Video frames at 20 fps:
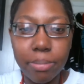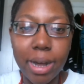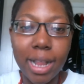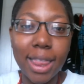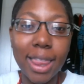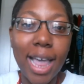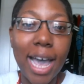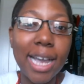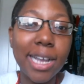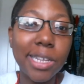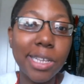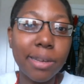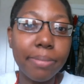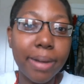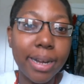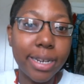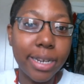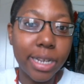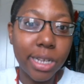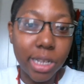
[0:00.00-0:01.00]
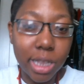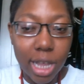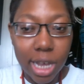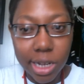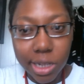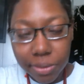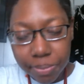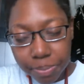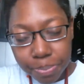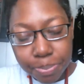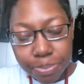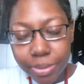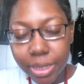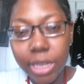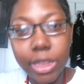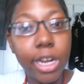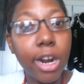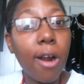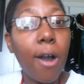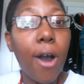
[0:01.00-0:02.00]
my likes and my dislikes,
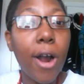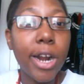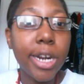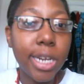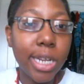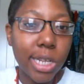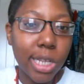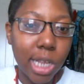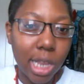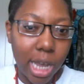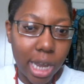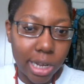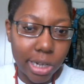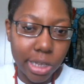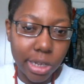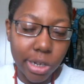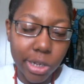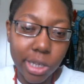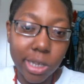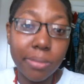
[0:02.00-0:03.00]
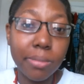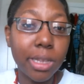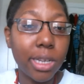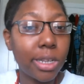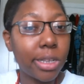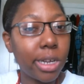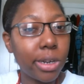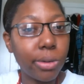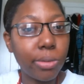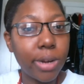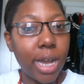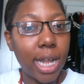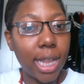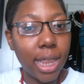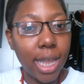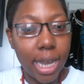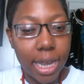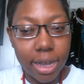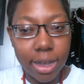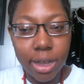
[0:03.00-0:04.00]
and there are dislikes. There's some things I do
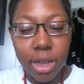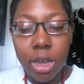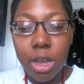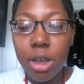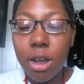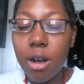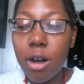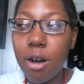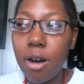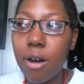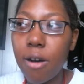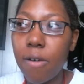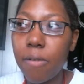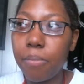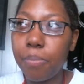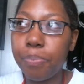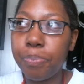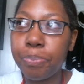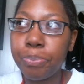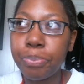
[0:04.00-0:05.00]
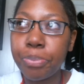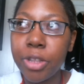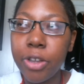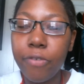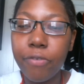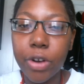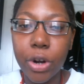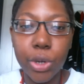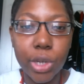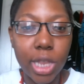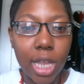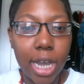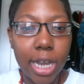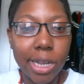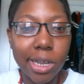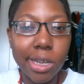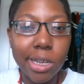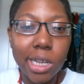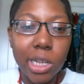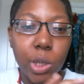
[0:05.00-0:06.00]
not like. First
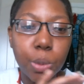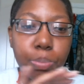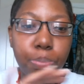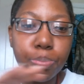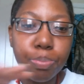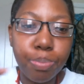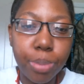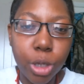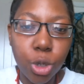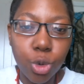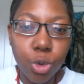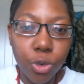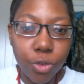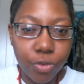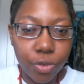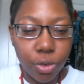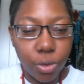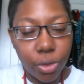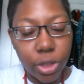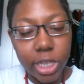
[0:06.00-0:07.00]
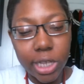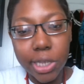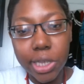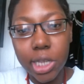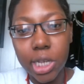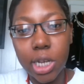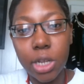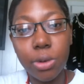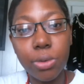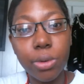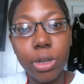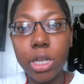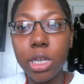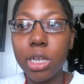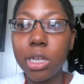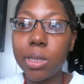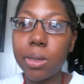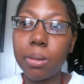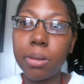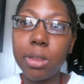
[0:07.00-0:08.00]
like, it's beautiful. The
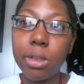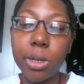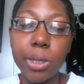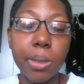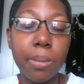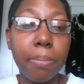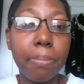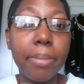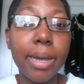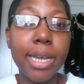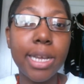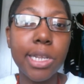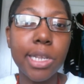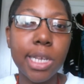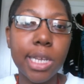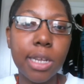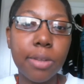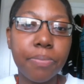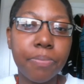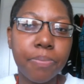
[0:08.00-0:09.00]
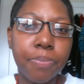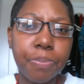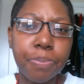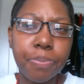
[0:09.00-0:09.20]
scenery looks amazing.